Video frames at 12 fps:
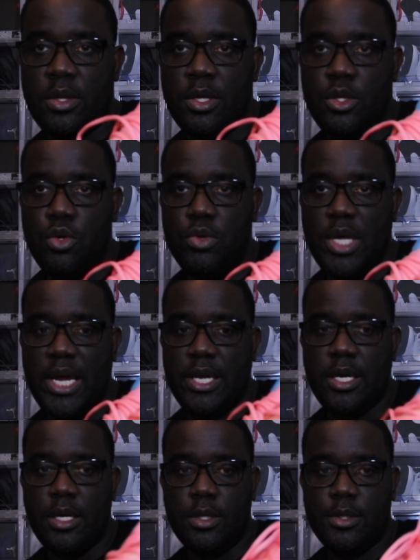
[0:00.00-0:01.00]
the New Day
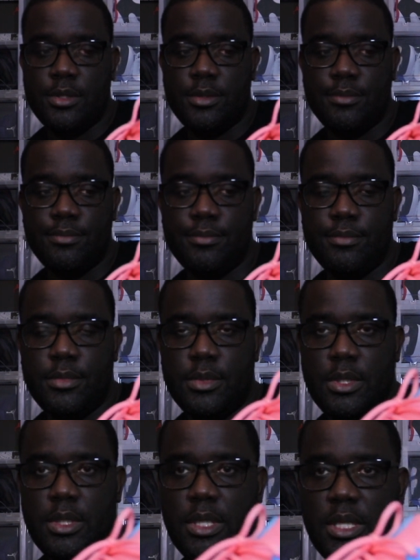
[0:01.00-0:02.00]
colors.
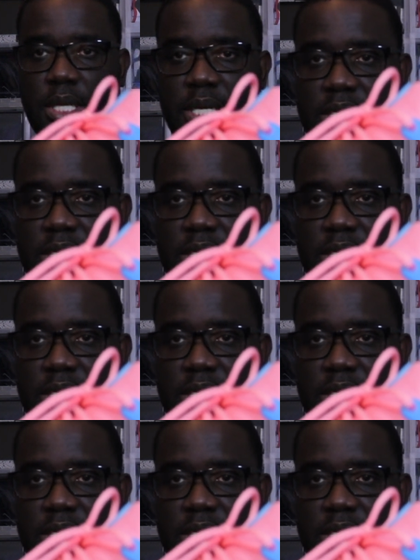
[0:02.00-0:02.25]
They